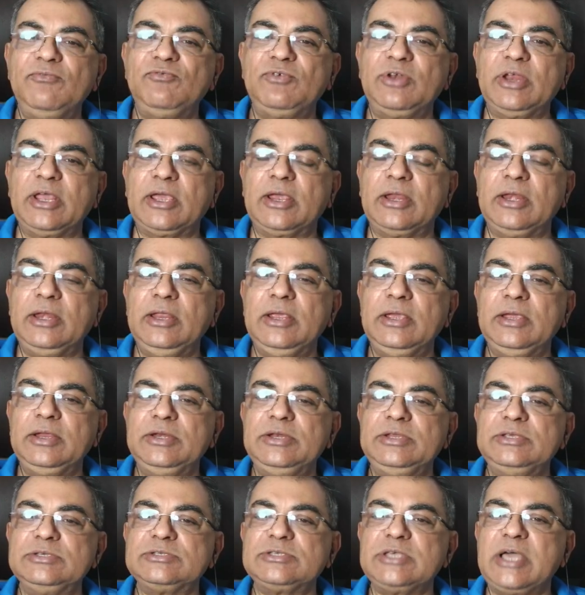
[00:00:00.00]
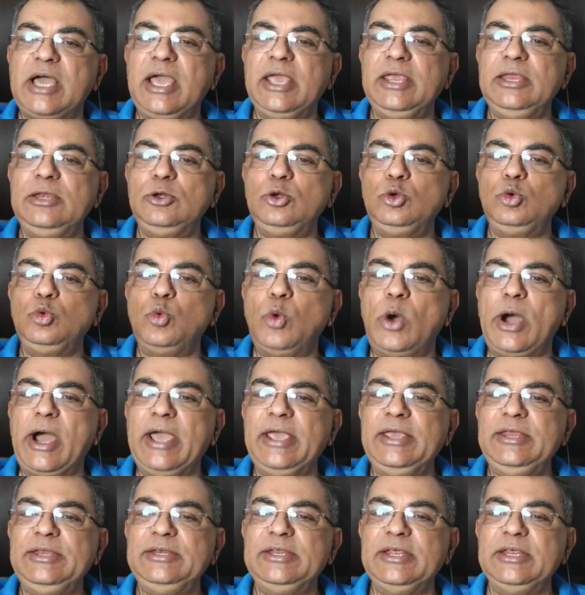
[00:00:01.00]
technique designed to
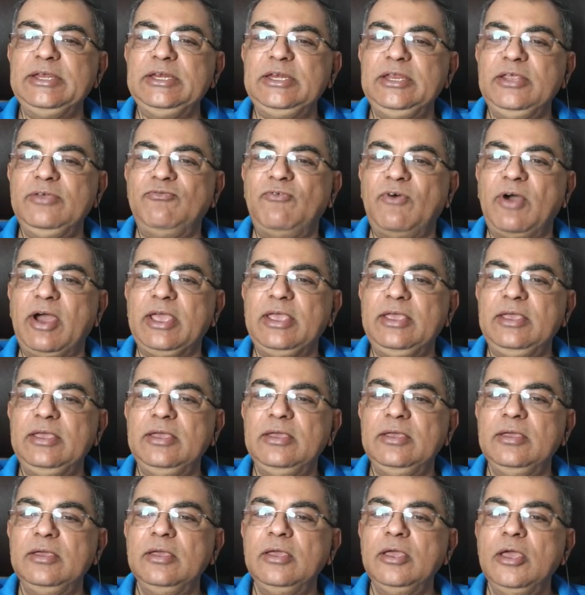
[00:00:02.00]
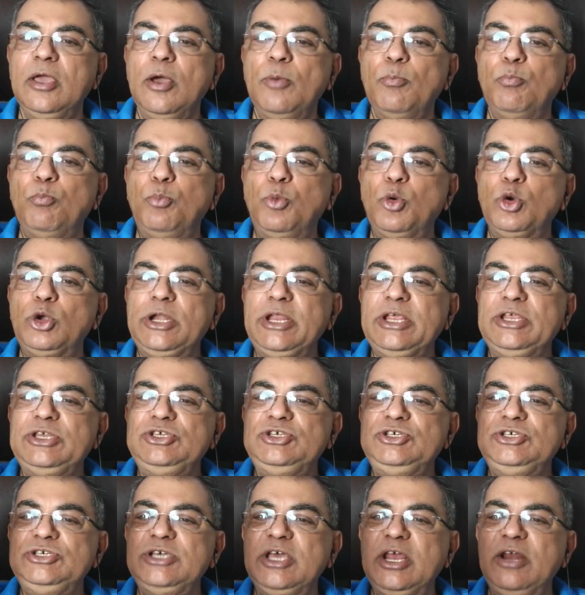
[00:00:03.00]
identify
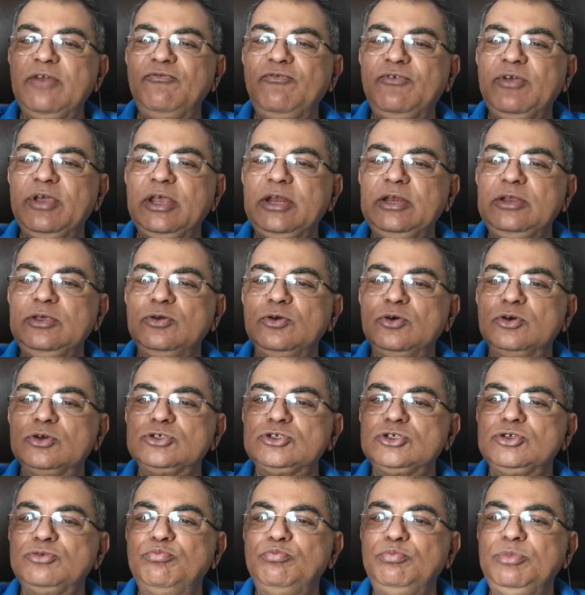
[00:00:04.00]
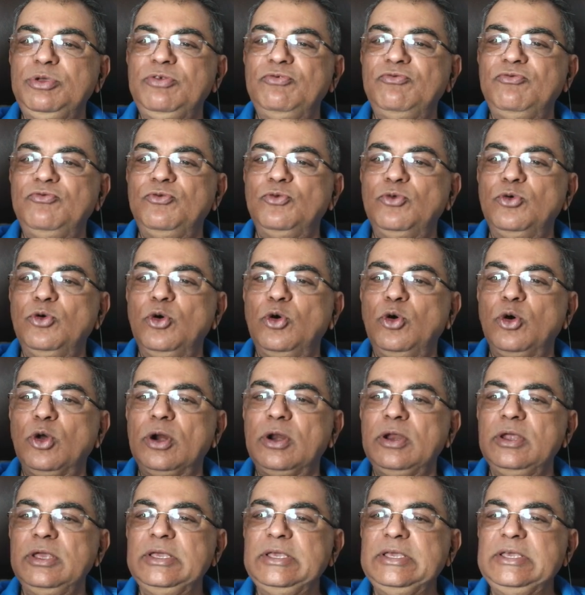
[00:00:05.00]
potential failures
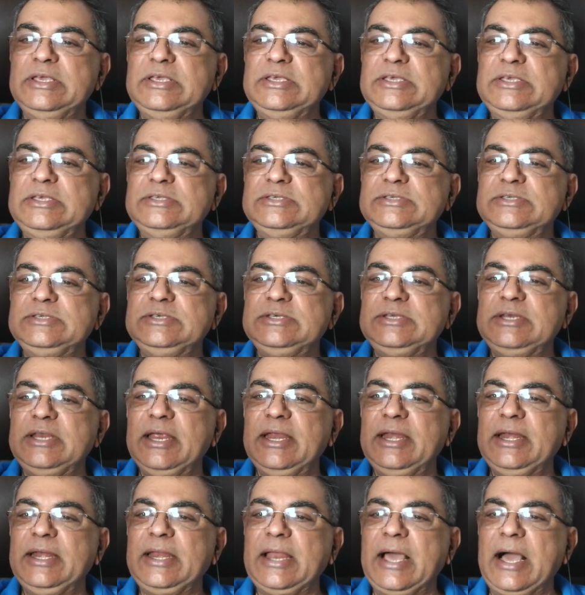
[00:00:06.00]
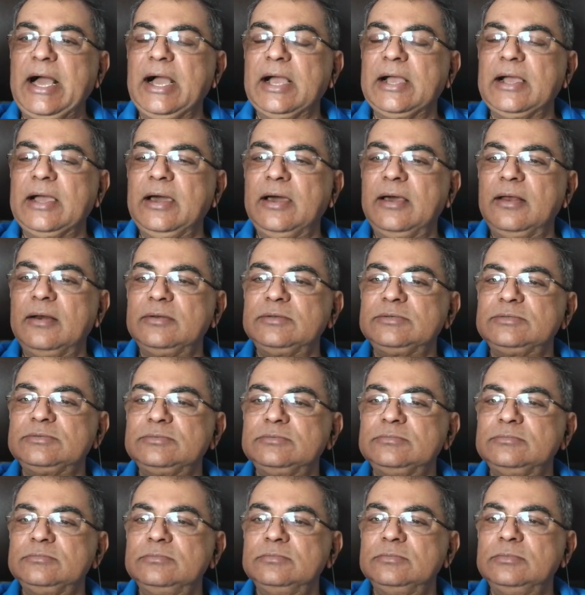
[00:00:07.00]
before incident occurs,
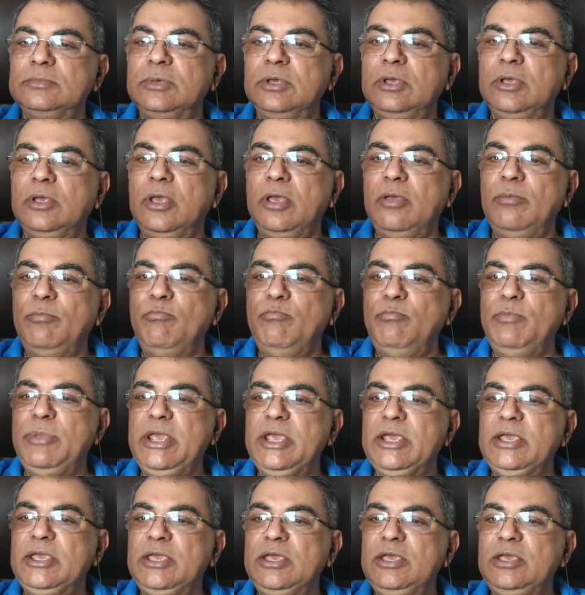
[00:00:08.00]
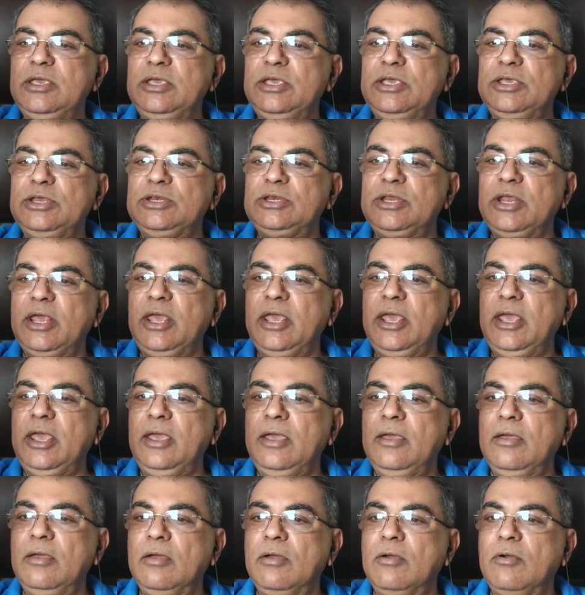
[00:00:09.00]
making it
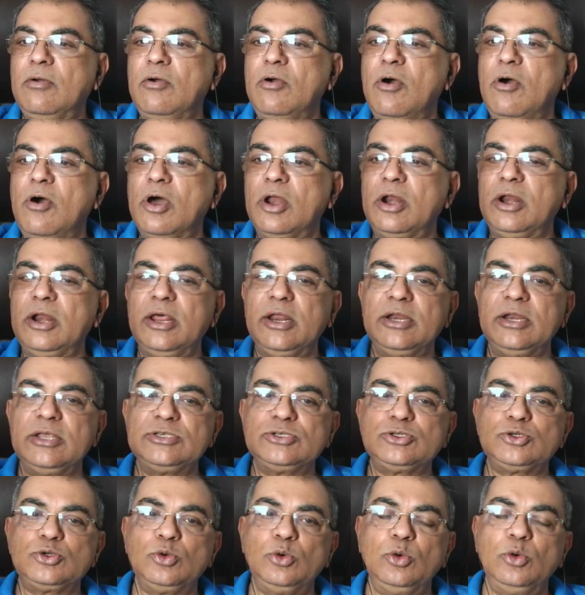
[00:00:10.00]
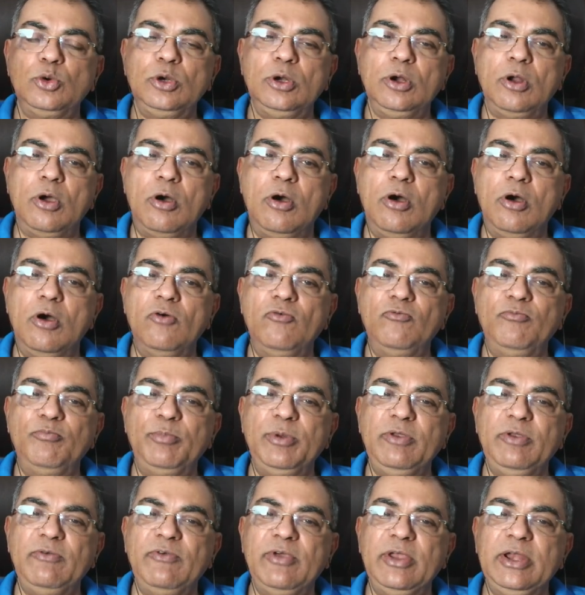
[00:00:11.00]
a cornerstone of
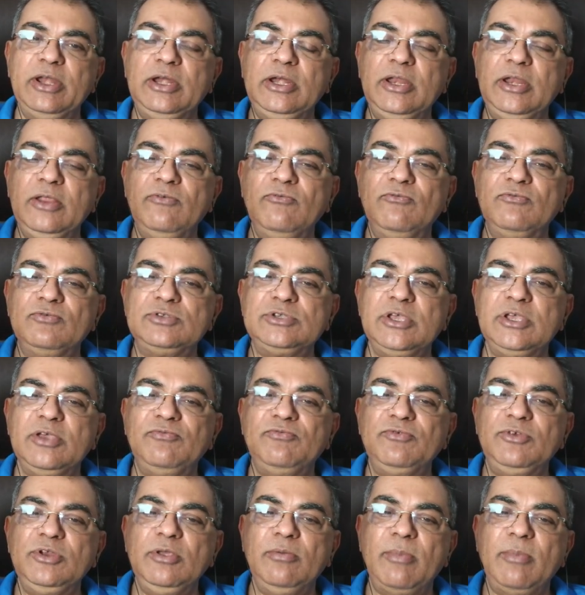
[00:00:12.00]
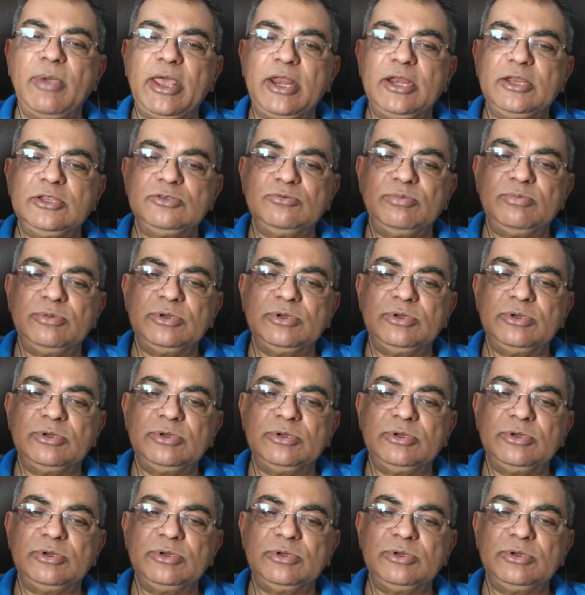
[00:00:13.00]
preventive safety management.